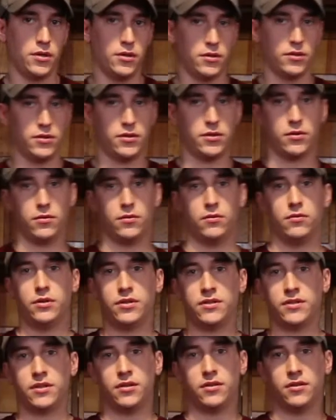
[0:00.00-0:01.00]
So
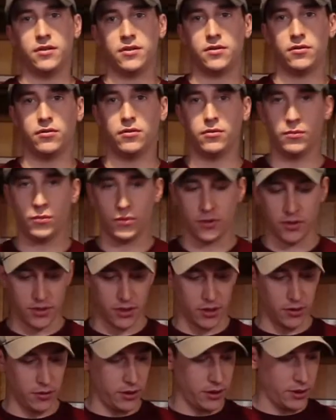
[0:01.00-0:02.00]
let's get this a little more
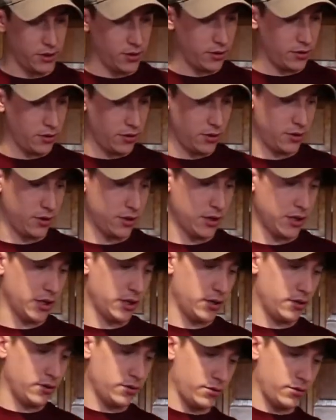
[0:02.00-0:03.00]
centered here and